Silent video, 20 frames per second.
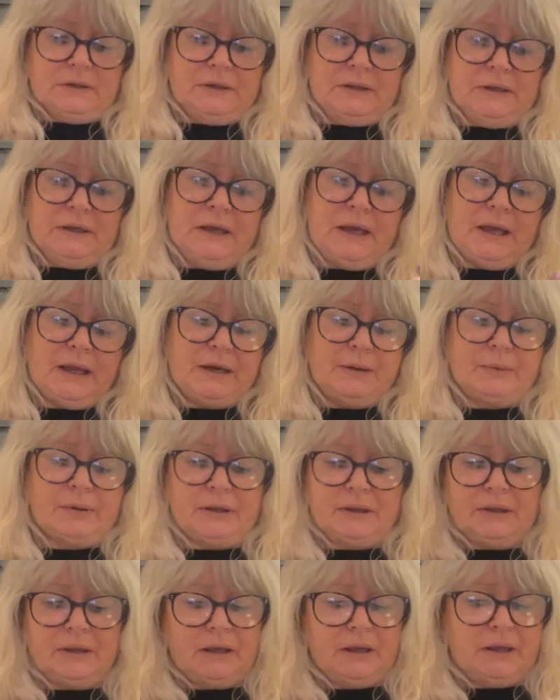
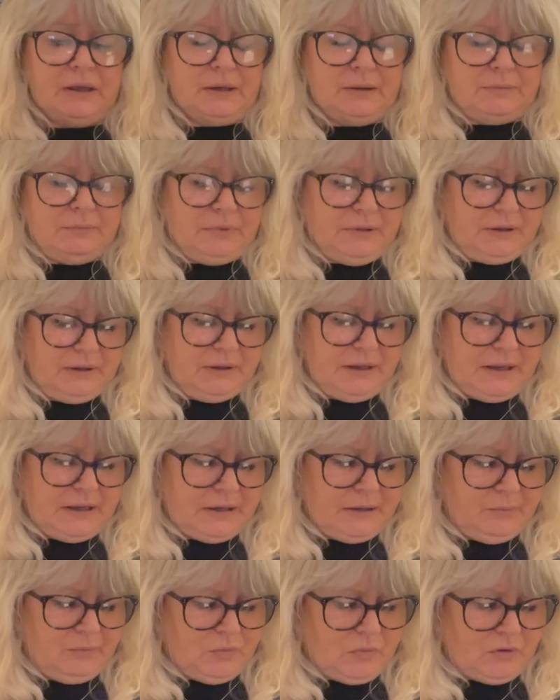Anyway,
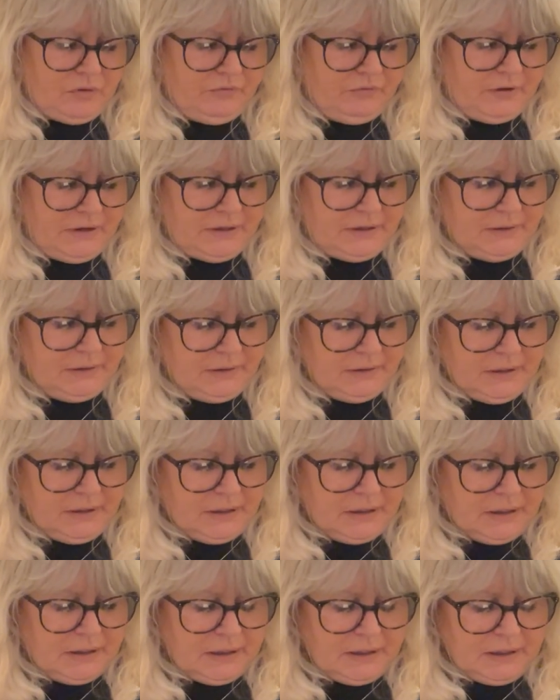again, I'm waffling.
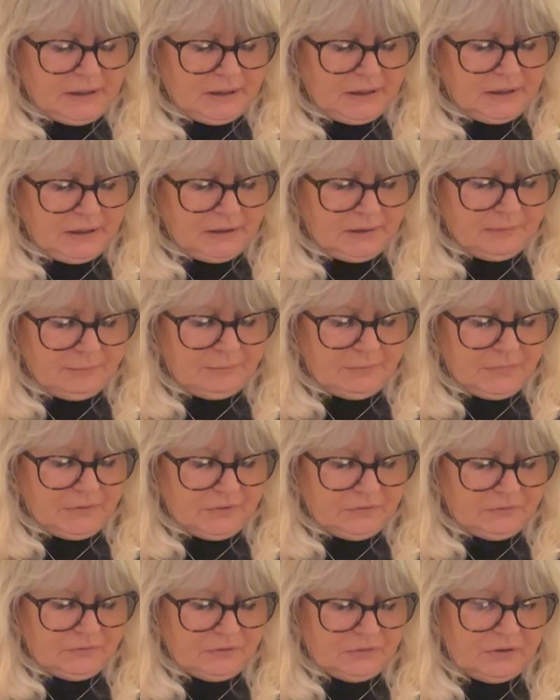
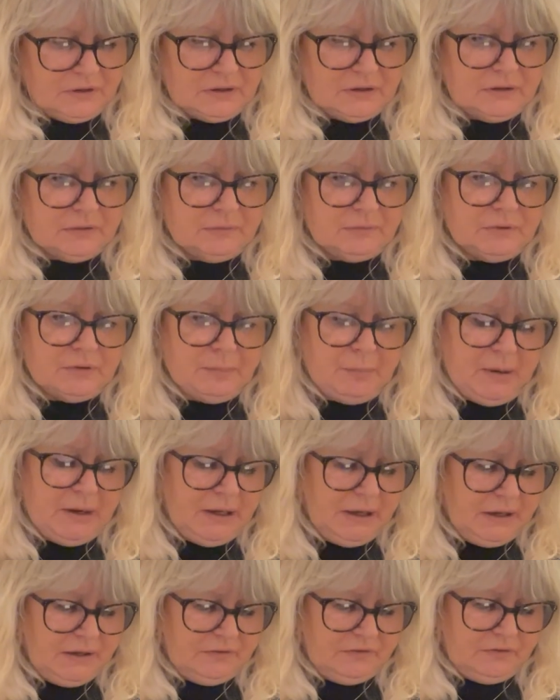So the
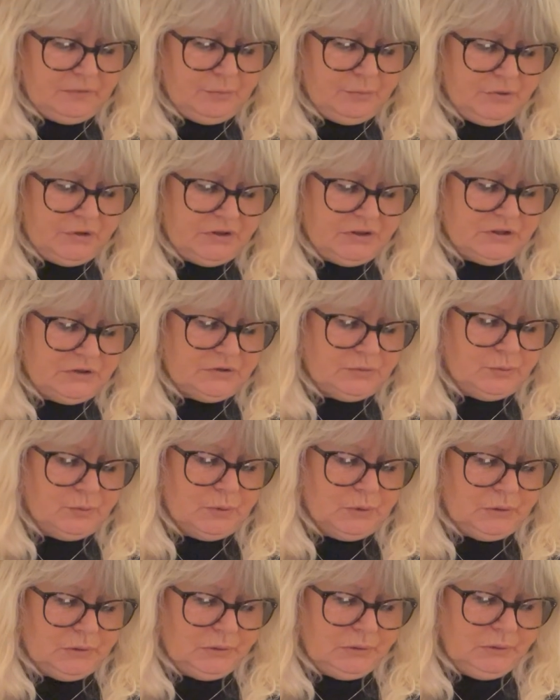pink is the British
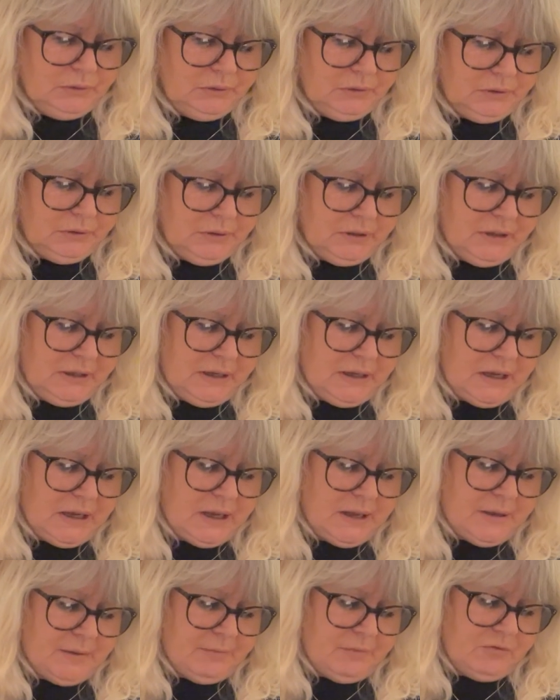wool
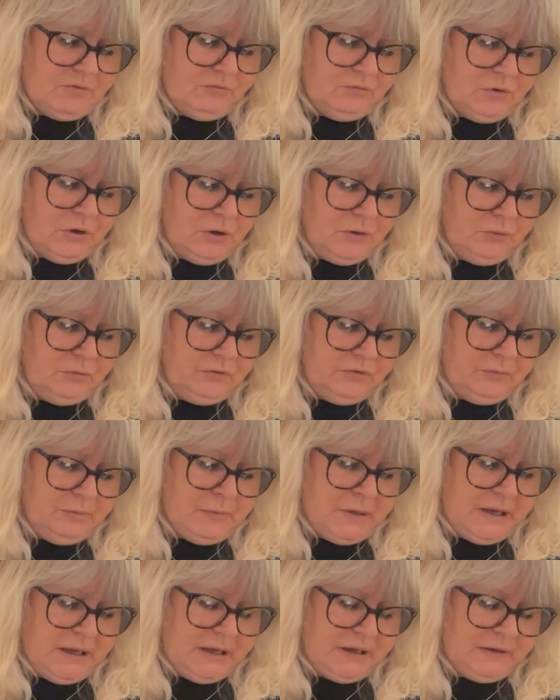rose
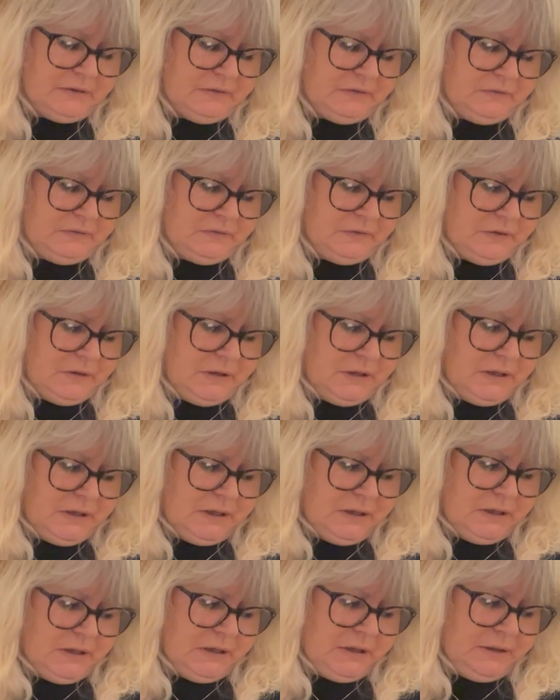mix,
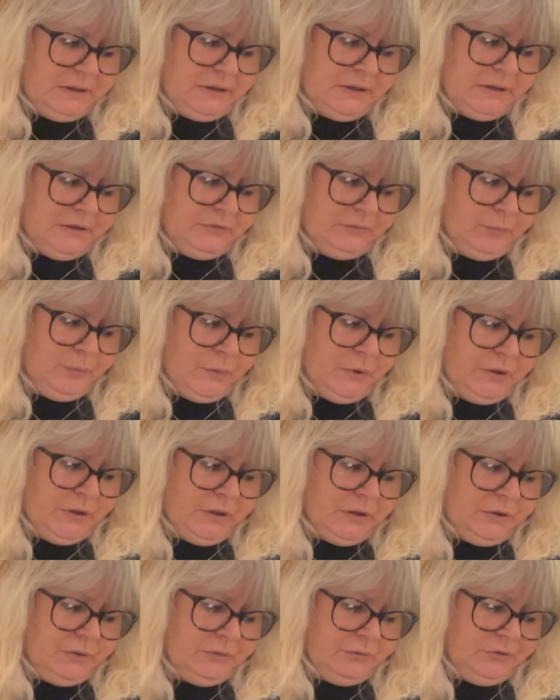and that's
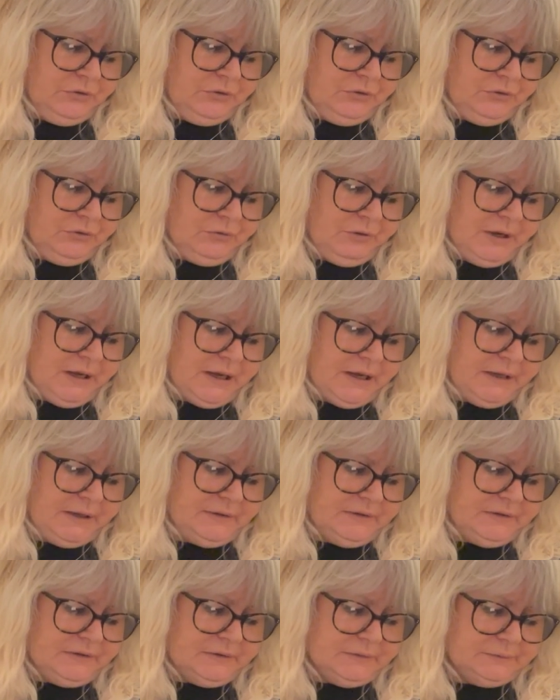
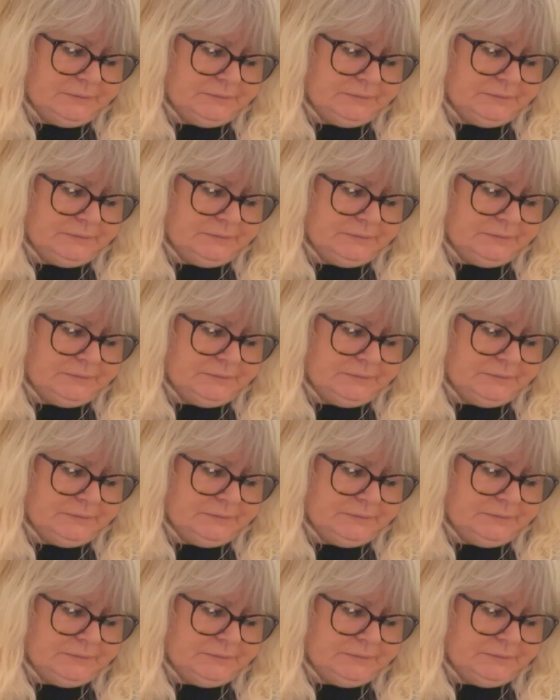1038.